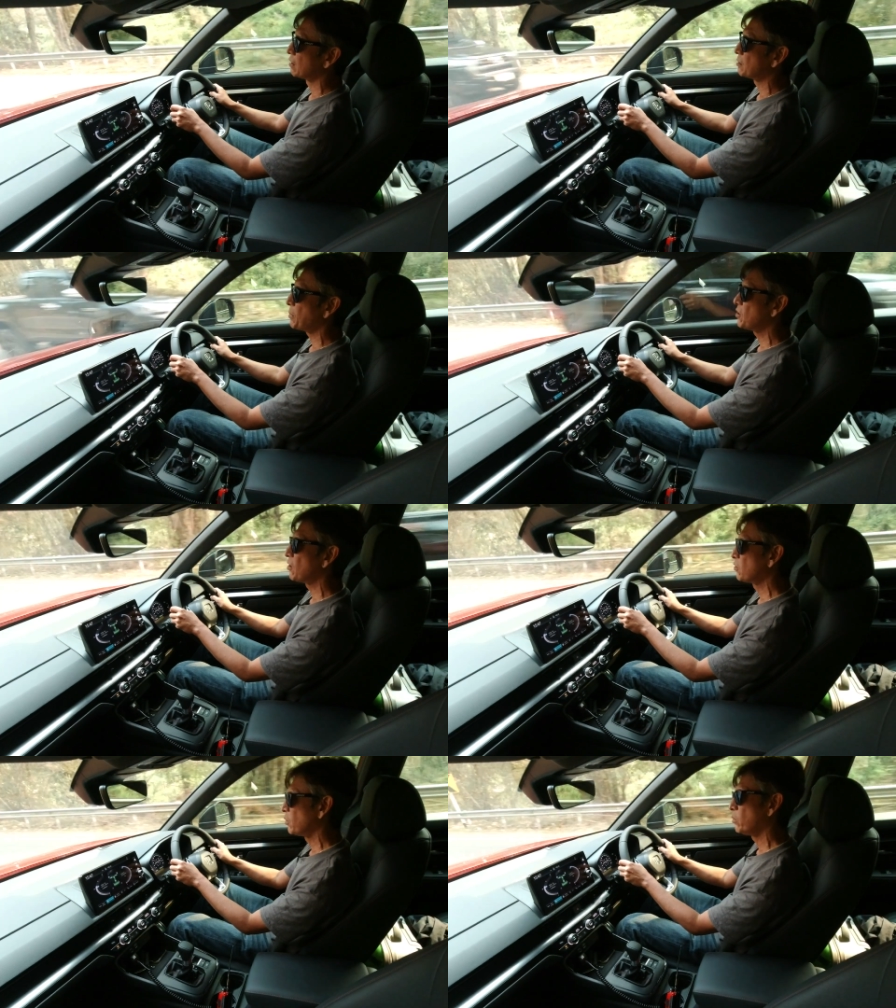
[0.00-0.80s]

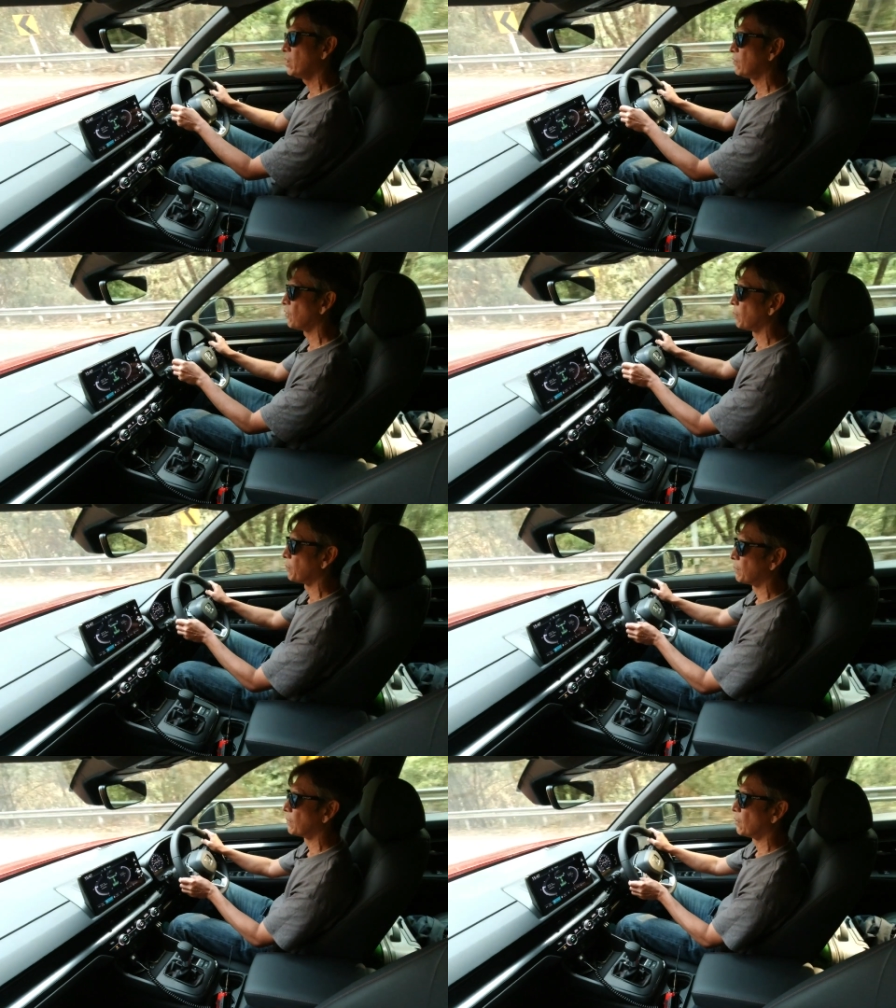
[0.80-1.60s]
suspension tuning
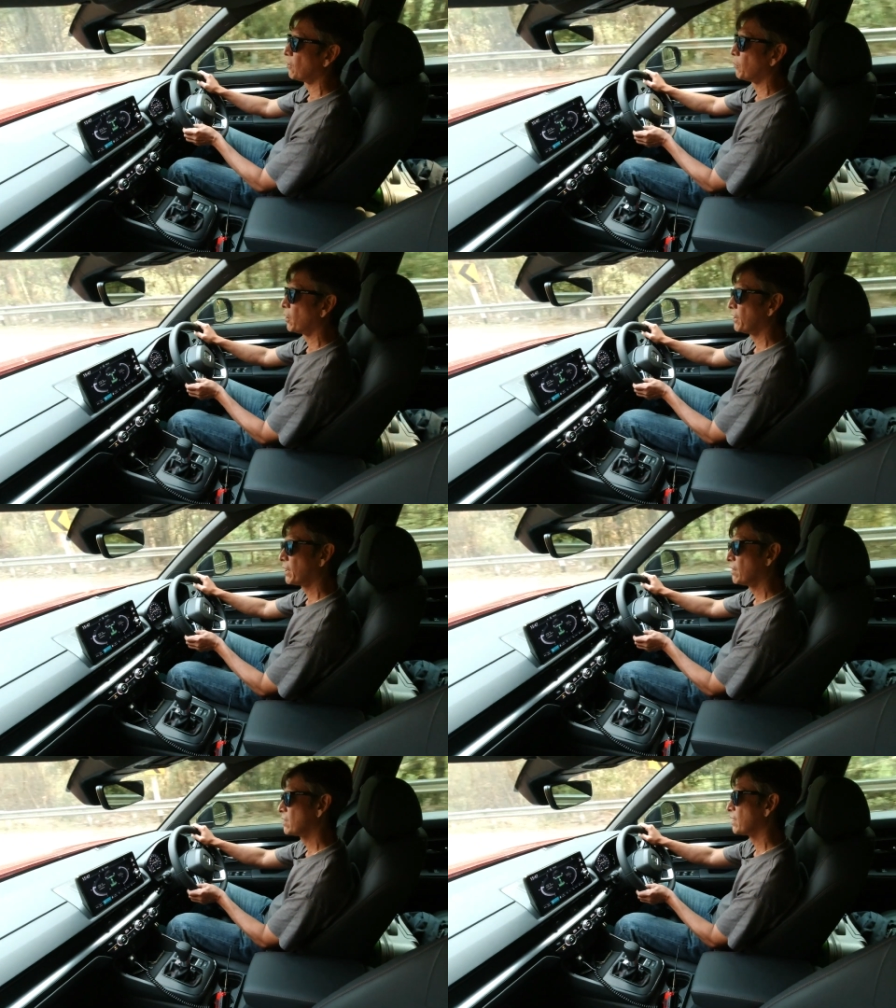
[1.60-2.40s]
from
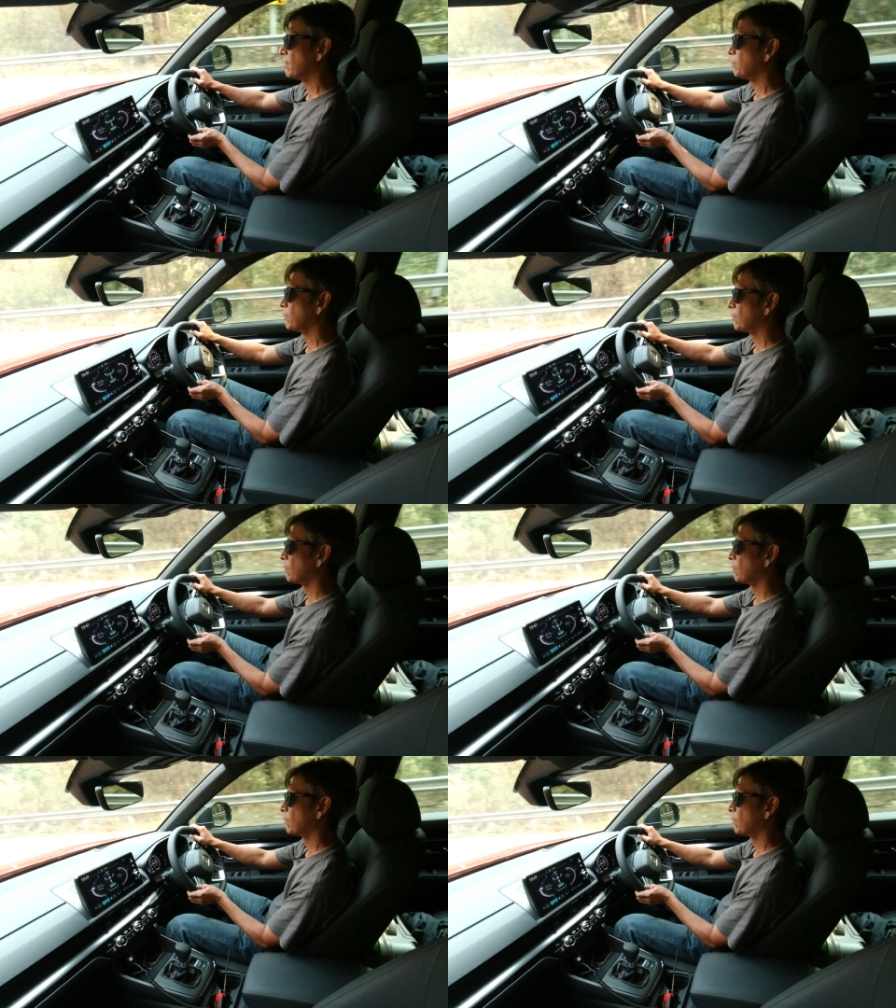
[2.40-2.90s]
Honda this time.